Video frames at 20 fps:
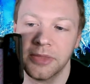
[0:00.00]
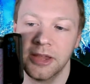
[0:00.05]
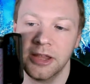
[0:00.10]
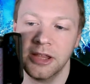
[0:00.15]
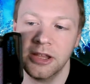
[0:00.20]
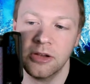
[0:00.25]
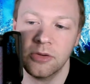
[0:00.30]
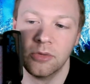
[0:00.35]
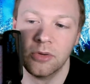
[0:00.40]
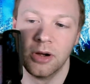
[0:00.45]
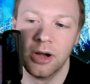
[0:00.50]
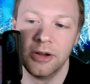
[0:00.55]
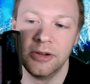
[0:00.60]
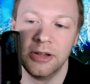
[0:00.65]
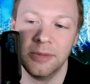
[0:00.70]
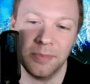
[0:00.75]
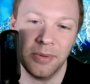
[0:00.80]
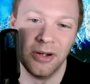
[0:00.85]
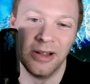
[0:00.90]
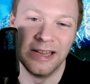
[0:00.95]
You are
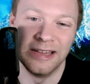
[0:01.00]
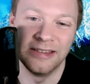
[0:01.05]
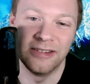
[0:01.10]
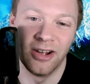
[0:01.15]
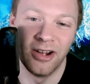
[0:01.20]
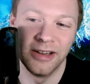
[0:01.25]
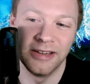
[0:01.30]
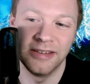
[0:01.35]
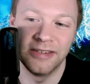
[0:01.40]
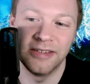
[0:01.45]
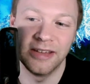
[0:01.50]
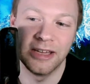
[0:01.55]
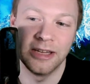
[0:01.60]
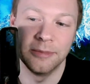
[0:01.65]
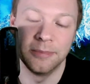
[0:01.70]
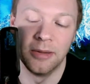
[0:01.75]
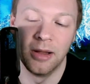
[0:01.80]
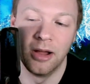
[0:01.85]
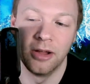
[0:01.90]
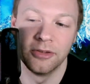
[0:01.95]
only putting tiny sticky
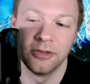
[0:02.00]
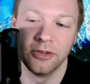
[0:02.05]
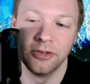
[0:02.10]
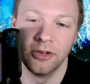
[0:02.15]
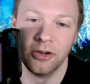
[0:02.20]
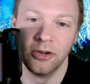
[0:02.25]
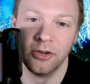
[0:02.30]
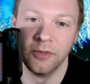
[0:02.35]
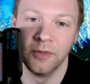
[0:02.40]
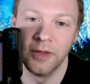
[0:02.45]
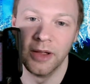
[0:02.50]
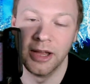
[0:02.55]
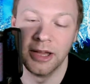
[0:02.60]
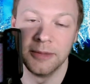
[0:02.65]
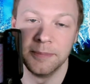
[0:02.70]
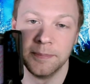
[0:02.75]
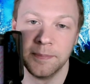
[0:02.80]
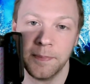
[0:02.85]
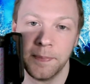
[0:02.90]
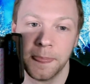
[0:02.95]
plasters on
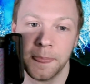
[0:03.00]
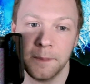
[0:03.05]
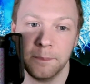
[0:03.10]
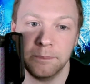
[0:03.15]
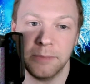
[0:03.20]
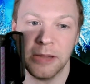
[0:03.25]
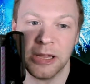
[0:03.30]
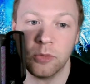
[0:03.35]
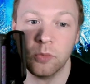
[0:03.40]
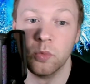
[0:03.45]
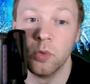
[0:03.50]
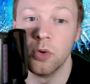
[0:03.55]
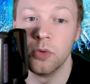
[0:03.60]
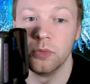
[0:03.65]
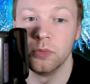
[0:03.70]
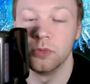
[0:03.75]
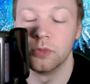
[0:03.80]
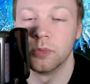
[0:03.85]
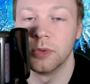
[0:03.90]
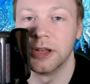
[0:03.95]
a big
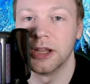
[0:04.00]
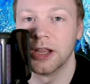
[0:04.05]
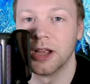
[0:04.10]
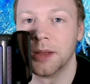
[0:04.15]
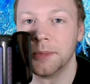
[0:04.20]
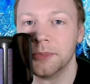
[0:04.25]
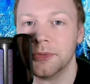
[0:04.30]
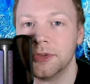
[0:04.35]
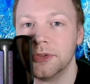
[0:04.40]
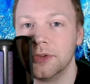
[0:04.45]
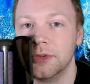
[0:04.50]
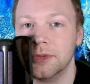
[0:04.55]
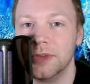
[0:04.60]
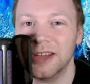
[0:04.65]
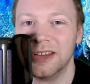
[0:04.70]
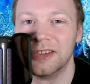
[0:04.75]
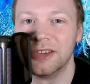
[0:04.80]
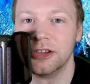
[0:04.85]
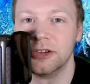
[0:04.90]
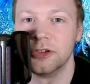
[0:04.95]
wound when it comes to
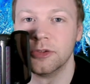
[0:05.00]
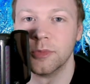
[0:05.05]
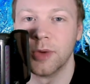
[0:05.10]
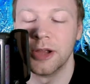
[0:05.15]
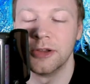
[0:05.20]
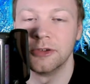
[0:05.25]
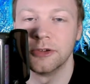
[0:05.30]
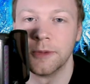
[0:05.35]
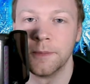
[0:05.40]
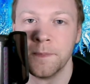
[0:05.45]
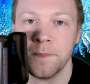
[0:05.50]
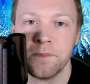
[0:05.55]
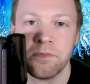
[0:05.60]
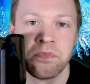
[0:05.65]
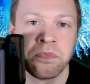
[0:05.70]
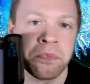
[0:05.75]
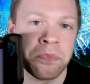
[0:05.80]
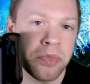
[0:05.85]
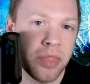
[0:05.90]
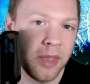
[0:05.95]
this situation.
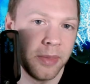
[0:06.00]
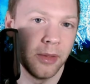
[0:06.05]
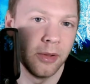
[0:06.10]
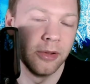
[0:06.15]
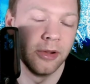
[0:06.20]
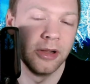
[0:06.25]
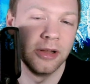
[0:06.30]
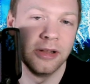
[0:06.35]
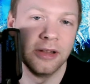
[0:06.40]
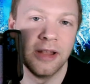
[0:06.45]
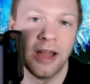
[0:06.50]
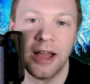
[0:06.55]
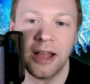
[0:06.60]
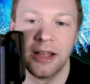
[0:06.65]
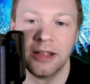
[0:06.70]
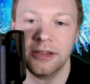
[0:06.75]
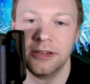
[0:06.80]
And not only that,